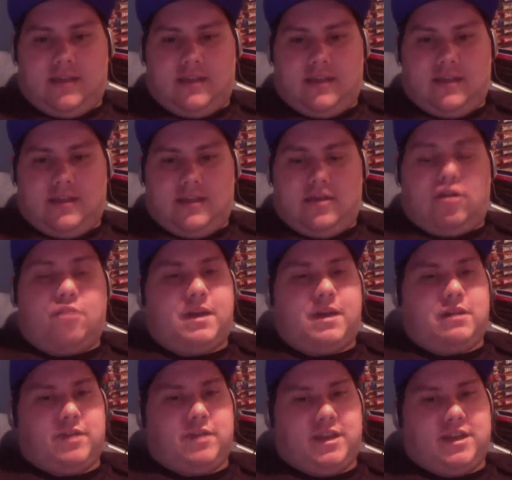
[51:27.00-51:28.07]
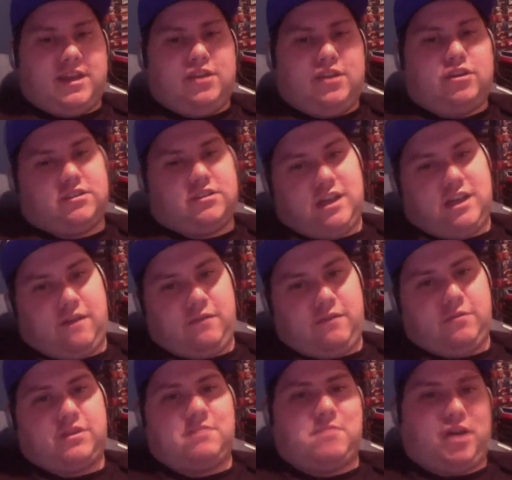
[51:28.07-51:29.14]
Oh, and by the way, he took a selfie with the
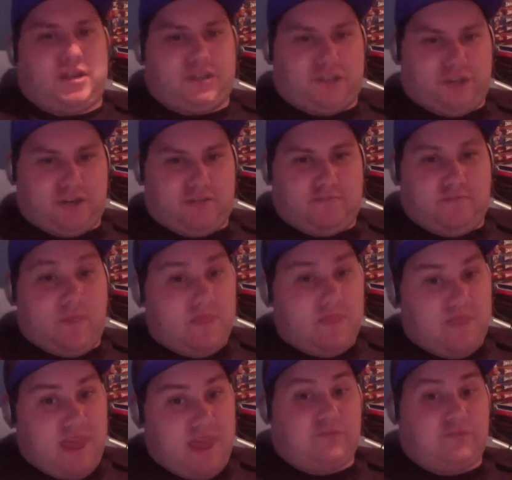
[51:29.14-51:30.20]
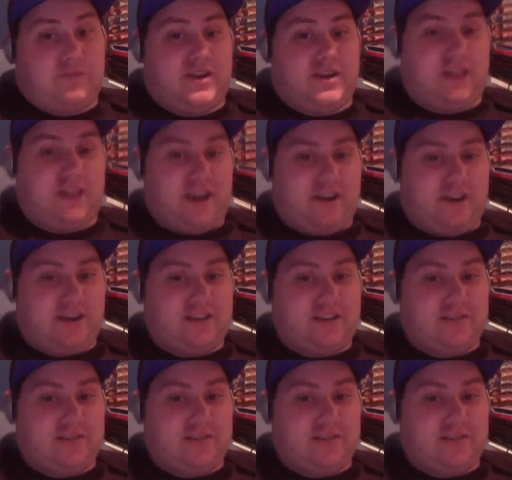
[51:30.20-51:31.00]
monster. That was freaking hilarious.